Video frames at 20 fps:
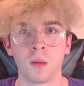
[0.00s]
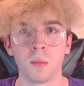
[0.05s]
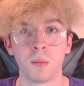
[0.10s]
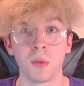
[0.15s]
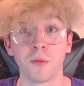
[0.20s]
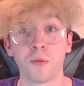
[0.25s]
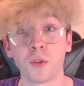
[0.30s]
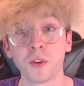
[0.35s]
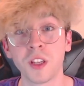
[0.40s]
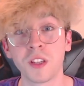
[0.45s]

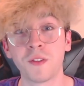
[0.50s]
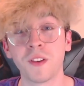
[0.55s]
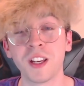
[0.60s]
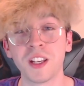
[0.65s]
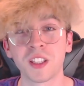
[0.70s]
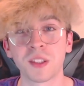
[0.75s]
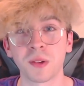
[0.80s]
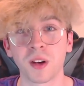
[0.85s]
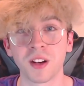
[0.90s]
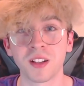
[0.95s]
Before this video
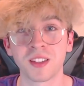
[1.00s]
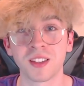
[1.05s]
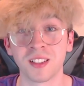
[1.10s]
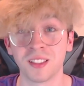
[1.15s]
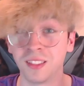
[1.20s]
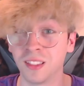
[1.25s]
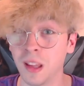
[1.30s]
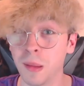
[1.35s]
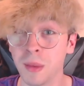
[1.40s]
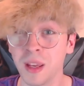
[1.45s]
starts,
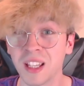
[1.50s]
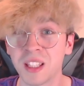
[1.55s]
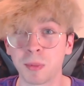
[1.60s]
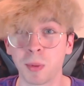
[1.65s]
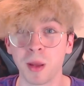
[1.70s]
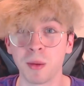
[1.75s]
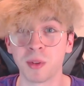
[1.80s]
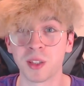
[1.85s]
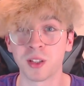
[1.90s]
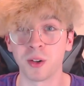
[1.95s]
let me
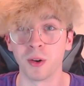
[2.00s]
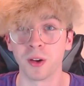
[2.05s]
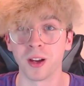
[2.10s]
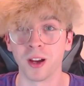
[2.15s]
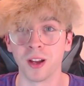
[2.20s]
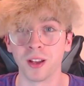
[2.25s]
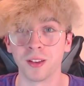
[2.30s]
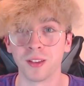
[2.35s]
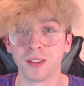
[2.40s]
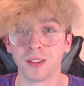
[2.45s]
explain what's going
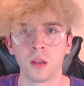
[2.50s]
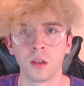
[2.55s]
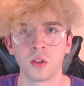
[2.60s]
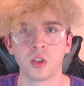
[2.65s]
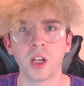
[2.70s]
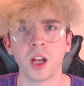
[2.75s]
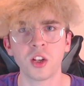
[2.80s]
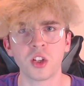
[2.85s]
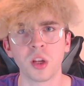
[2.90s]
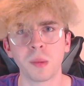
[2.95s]
on.
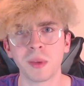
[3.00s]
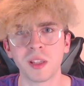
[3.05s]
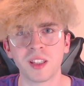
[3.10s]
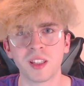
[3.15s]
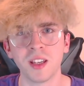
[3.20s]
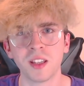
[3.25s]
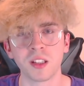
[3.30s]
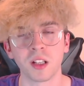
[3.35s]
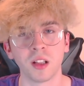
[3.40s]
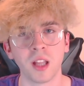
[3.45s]

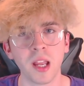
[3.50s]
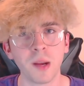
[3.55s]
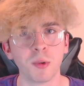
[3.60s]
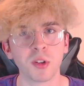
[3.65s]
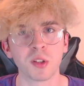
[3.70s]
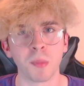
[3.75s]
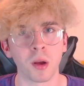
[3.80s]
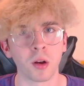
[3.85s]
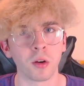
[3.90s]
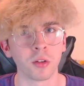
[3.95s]
ChatGPT is a language
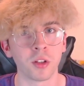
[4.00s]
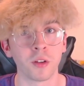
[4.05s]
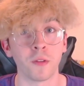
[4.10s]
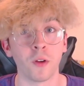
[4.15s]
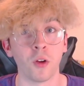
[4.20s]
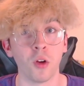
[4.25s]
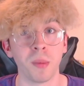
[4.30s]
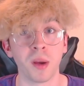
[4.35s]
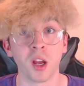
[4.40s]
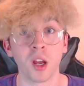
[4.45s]
model
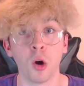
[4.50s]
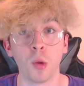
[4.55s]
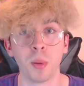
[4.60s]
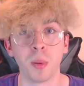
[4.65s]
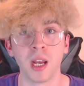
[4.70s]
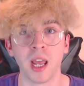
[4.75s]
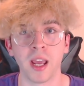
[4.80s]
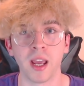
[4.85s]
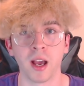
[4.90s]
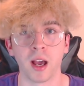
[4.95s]
developed by
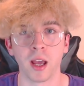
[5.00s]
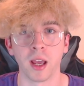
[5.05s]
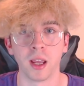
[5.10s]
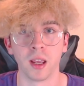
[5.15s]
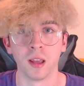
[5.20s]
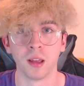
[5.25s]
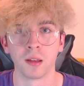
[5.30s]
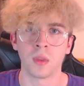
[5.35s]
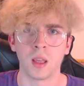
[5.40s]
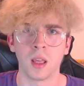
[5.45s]
OpenAI.
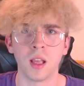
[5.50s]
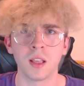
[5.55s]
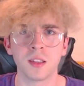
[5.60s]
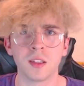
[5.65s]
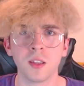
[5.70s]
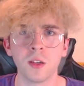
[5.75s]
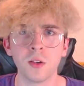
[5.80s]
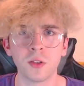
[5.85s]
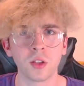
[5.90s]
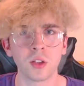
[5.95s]
It's
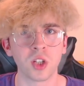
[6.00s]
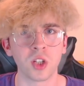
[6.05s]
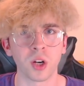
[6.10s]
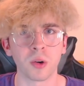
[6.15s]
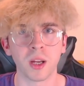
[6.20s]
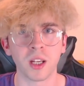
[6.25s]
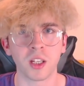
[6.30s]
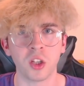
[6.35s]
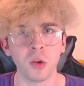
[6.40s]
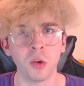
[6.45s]
used to
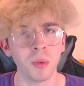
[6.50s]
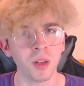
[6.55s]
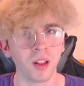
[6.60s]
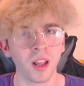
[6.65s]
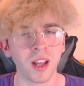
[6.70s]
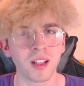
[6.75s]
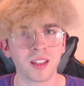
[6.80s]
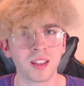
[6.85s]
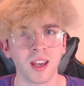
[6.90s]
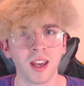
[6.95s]
generate
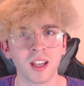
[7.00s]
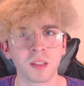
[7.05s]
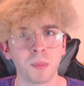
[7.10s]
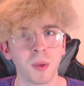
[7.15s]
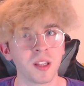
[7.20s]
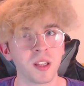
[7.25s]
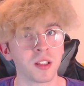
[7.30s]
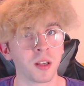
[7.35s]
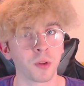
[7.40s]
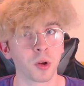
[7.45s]
human-like text
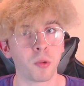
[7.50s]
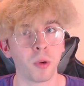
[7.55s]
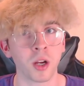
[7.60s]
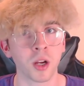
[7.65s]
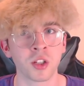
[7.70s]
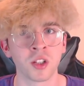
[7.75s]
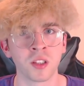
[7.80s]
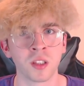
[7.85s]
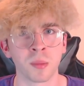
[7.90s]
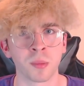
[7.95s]
based off the
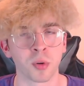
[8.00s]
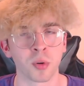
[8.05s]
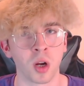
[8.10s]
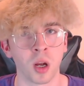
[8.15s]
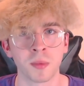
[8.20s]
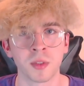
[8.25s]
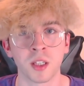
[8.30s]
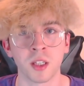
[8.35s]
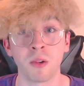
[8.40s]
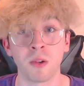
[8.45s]
questions and
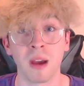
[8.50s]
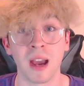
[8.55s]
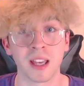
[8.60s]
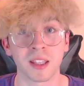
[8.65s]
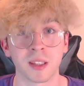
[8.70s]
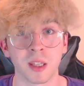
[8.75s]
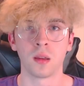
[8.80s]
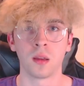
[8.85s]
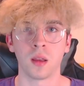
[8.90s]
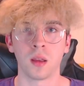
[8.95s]
prompts that you
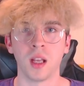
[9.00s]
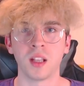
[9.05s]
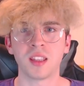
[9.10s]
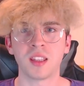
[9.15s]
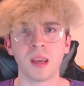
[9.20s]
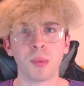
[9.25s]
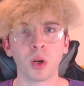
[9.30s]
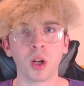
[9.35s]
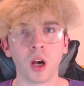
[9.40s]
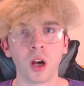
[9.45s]
ask it. It's
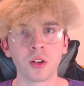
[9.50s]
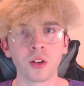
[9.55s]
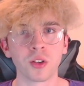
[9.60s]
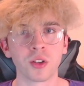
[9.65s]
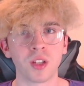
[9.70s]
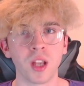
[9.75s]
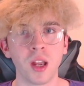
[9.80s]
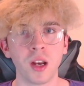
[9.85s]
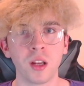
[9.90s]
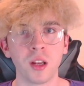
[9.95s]
able to
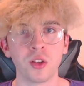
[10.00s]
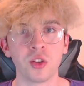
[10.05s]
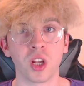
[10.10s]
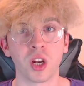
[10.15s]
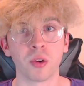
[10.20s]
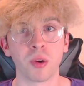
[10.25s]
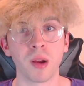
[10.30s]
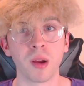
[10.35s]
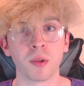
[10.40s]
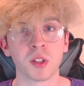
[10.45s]
understand and
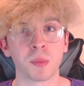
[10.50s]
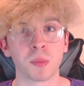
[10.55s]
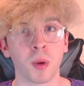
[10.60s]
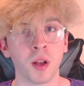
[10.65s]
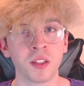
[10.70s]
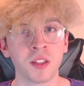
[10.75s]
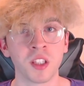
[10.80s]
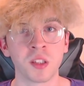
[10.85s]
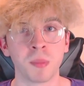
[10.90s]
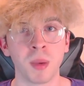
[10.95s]
generate
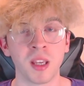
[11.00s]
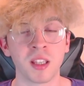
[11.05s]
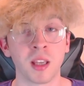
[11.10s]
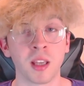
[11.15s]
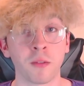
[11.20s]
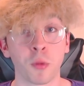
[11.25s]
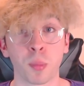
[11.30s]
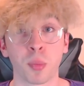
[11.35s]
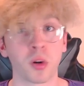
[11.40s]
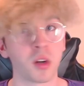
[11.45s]
responses based
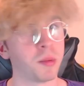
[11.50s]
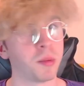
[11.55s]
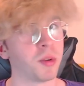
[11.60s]
off of pretty much